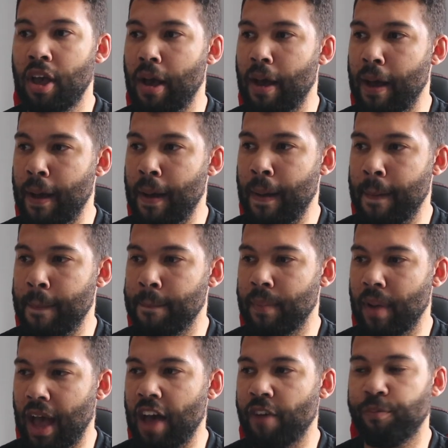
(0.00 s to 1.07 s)
um,
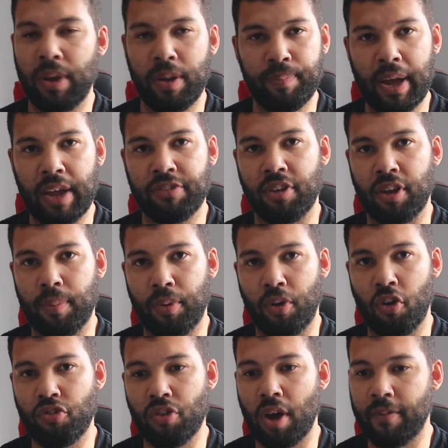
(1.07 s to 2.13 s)
have been better
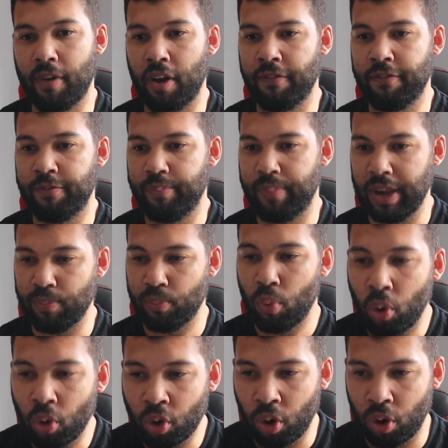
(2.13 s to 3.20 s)
because I've, I've been
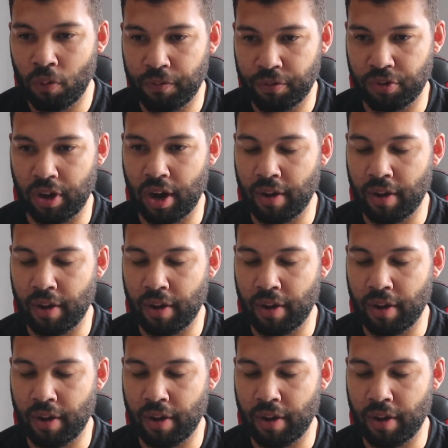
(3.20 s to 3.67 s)
more confident.